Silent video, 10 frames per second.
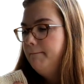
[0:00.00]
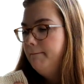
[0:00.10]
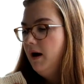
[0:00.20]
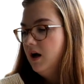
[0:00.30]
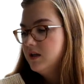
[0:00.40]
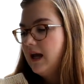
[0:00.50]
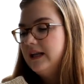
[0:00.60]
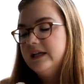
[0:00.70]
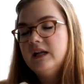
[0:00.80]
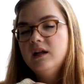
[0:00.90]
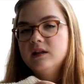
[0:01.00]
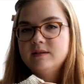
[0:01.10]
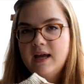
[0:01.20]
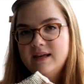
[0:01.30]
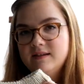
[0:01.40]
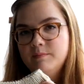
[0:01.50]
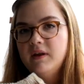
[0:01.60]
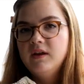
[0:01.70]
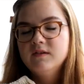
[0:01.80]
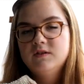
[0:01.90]
But I did a little test
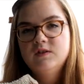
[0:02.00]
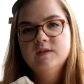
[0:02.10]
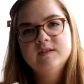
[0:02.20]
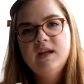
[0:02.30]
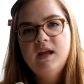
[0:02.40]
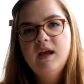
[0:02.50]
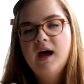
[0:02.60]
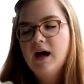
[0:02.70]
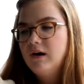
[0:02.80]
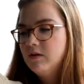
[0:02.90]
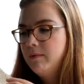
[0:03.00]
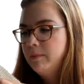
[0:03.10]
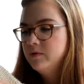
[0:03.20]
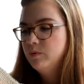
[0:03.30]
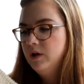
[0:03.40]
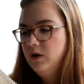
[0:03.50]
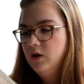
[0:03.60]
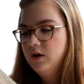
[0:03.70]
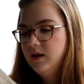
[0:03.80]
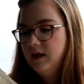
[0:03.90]
piece to see how the bubbles would
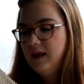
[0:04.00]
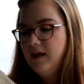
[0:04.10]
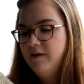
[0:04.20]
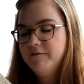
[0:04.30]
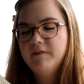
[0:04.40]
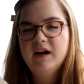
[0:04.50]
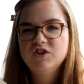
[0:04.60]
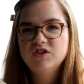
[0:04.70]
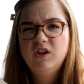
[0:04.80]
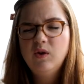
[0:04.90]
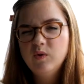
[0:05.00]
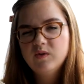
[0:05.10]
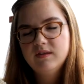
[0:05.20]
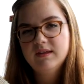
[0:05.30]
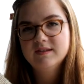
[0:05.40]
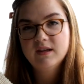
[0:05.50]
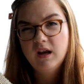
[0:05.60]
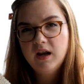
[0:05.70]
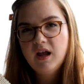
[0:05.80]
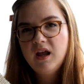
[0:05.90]
look if I just used the
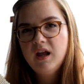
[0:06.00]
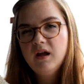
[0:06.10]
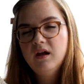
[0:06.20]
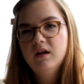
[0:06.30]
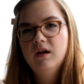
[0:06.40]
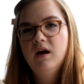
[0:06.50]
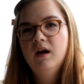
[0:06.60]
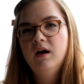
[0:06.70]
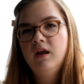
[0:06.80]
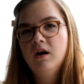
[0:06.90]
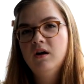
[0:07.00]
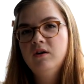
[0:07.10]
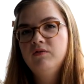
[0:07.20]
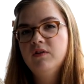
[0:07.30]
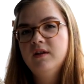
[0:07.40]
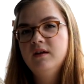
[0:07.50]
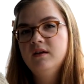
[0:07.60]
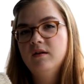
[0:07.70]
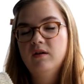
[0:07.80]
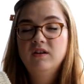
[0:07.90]
Sunday uh, yarn for
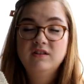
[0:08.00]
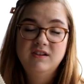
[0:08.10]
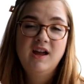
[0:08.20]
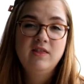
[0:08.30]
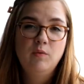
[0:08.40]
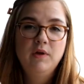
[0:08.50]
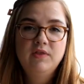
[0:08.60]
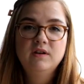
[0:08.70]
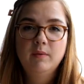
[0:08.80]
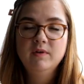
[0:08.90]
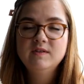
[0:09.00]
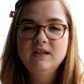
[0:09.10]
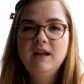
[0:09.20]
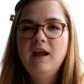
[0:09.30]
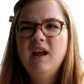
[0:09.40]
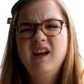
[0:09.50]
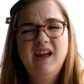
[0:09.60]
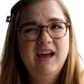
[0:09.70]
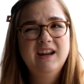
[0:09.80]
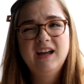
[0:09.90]
the together with the double Sunday
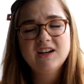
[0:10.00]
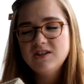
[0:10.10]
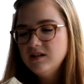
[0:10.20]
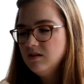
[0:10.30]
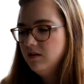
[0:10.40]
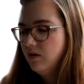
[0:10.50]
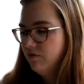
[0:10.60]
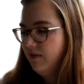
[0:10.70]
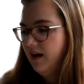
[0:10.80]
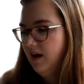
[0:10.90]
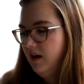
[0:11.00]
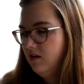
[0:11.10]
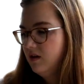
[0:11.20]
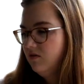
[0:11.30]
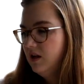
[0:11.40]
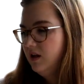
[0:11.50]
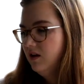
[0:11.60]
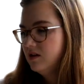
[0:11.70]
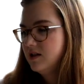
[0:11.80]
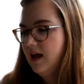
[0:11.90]
and it actually turned out fine and you can really
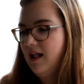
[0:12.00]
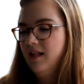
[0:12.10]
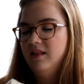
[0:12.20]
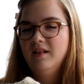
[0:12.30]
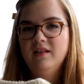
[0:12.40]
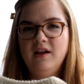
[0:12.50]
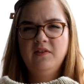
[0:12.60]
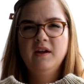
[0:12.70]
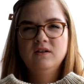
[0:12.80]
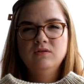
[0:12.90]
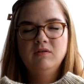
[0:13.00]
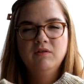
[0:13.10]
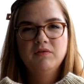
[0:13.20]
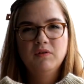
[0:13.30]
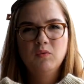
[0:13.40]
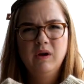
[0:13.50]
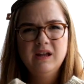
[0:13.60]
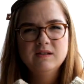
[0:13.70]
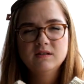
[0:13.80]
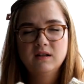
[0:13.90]
not tell that they're two different
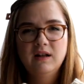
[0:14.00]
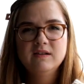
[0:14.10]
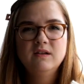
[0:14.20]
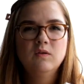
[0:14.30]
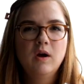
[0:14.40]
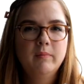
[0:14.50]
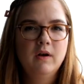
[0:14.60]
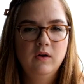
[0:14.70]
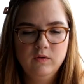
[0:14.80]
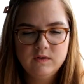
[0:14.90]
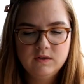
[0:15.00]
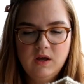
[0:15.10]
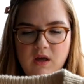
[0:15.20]
weights unless you look up close.